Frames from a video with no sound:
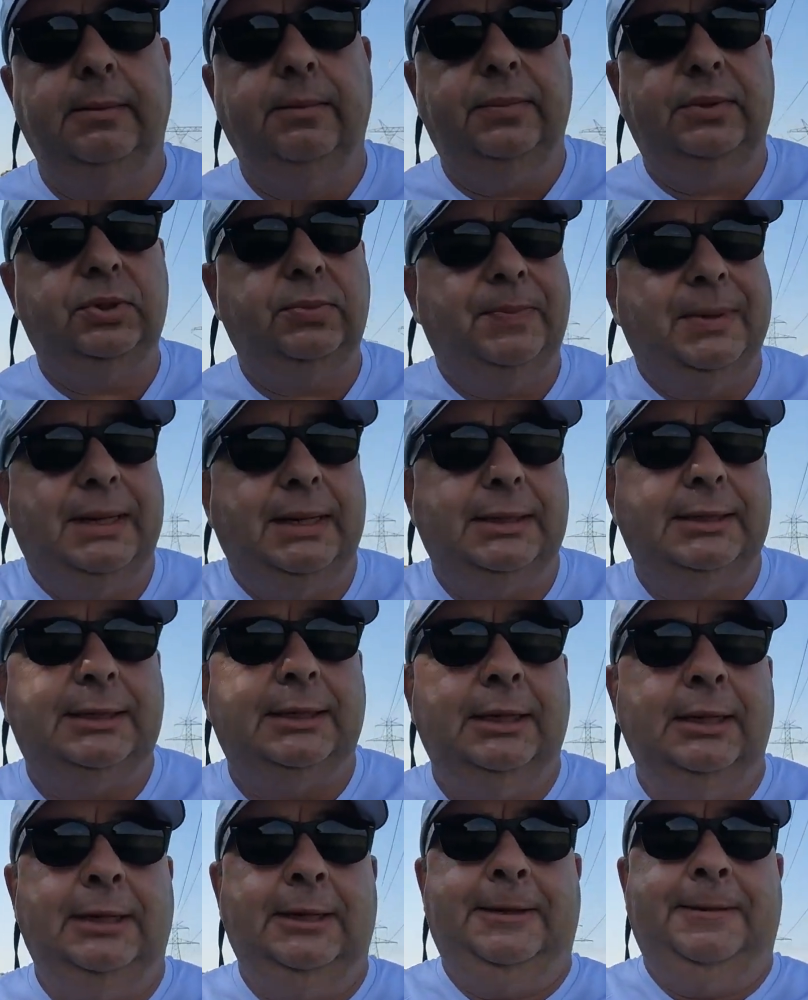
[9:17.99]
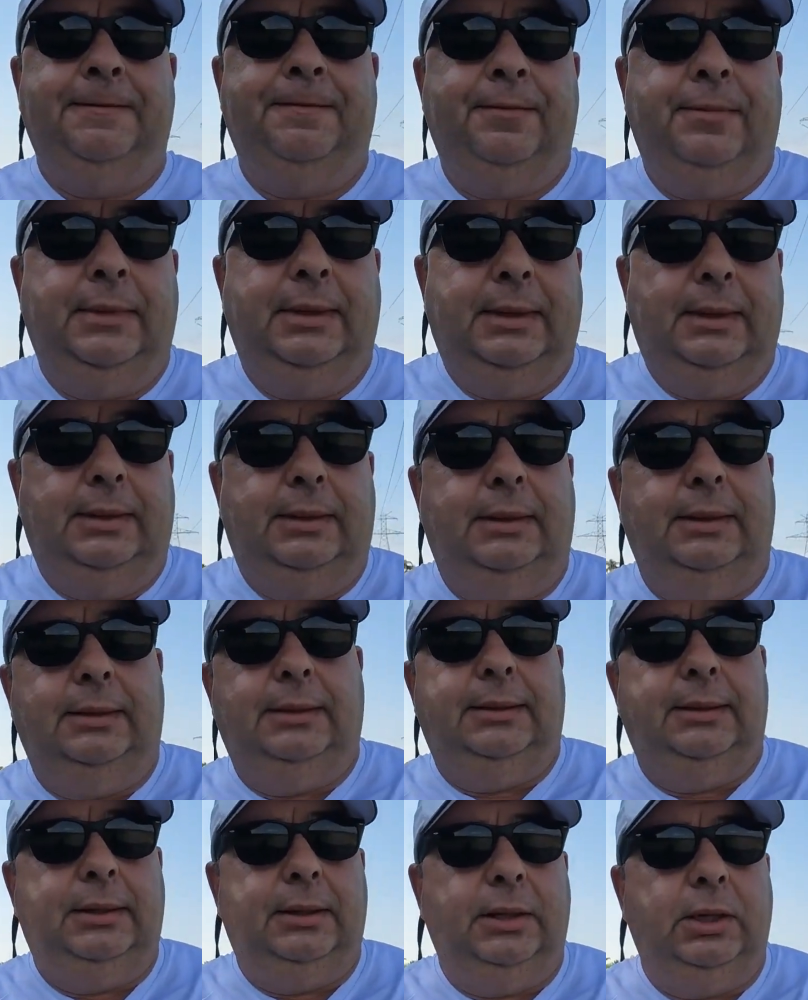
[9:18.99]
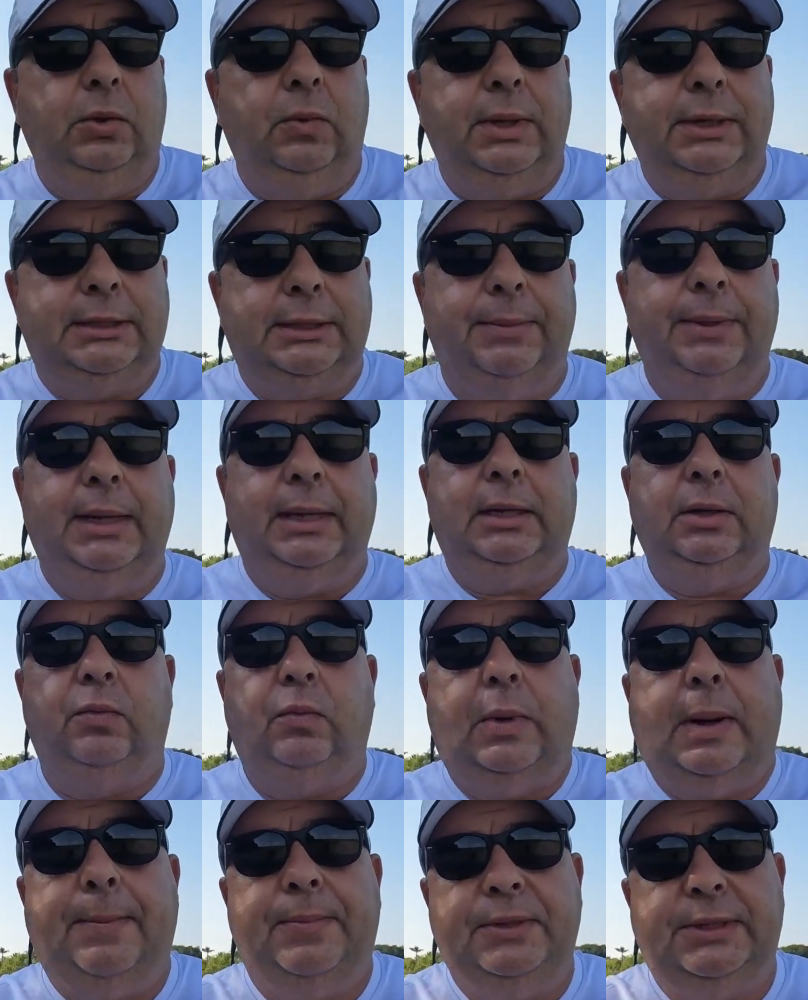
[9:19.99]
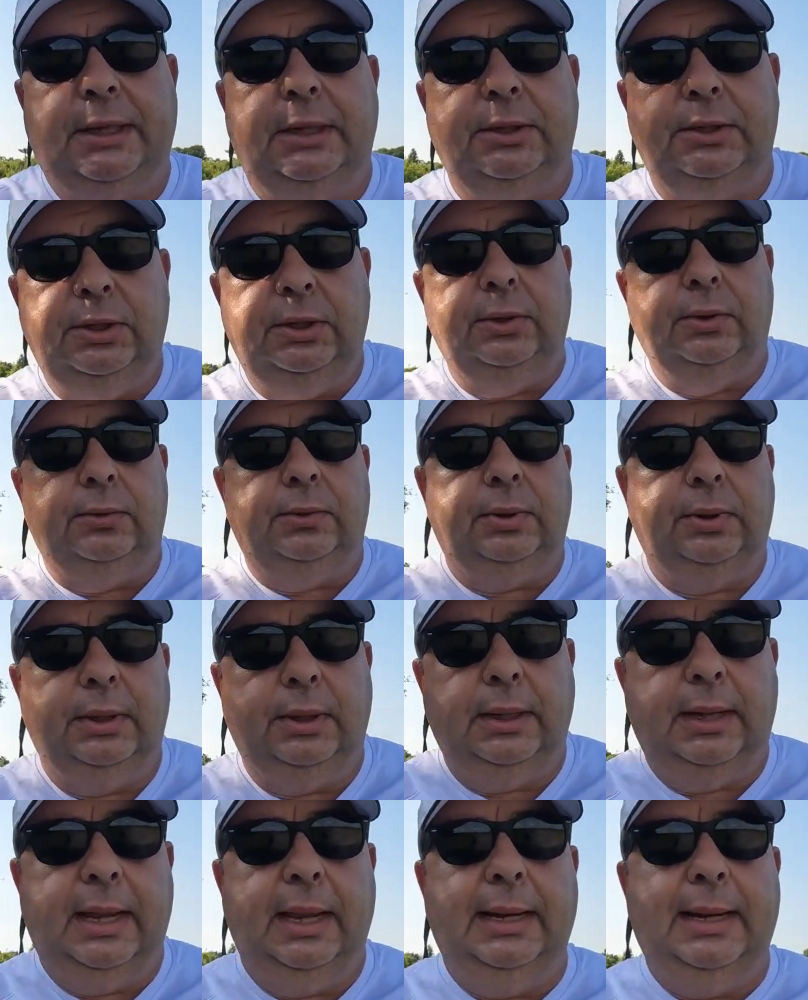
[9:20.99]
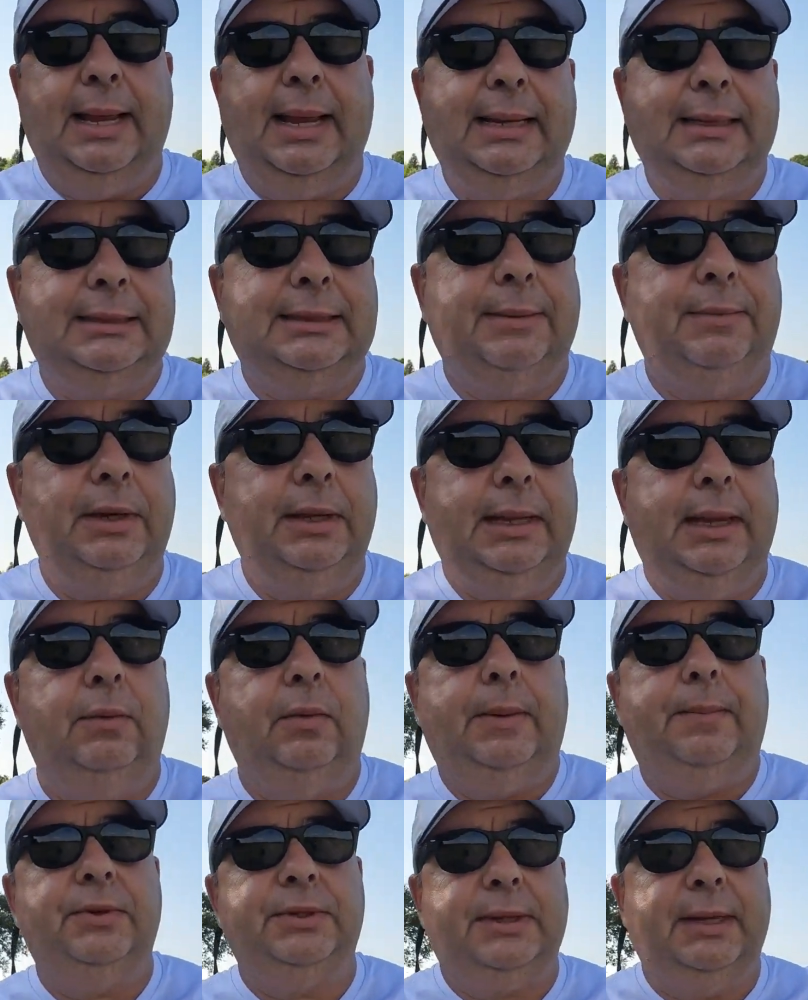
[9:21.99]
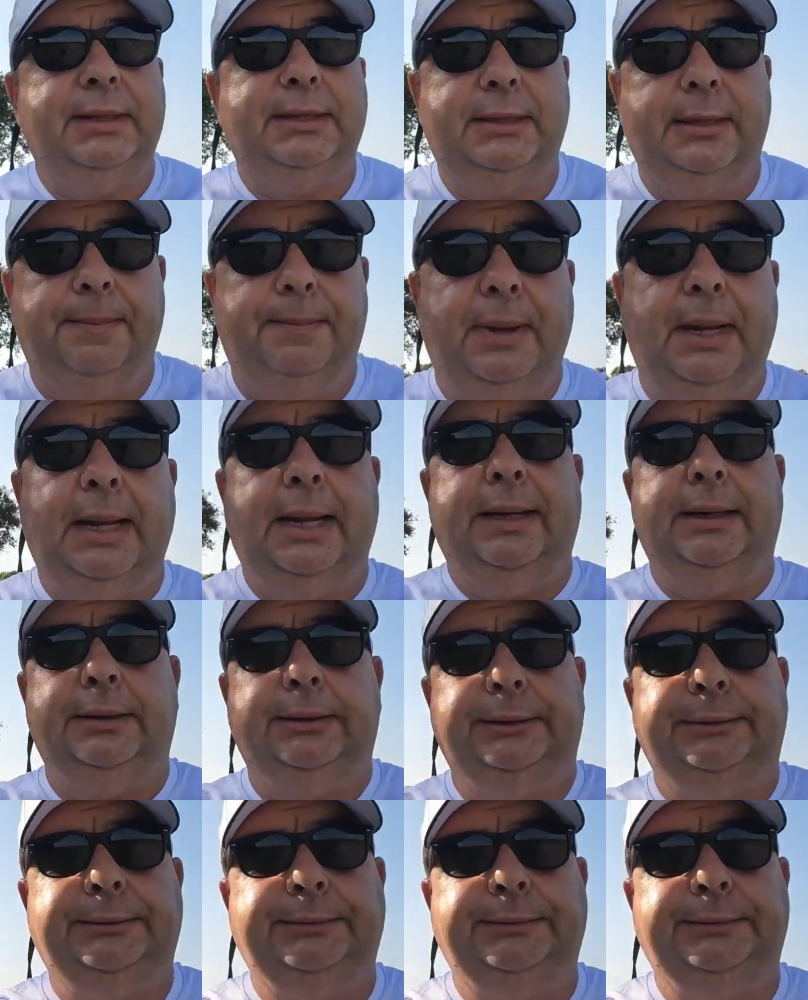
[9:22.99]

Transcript: Just because you want somebody that can represent you and not somebody that represents the buyer.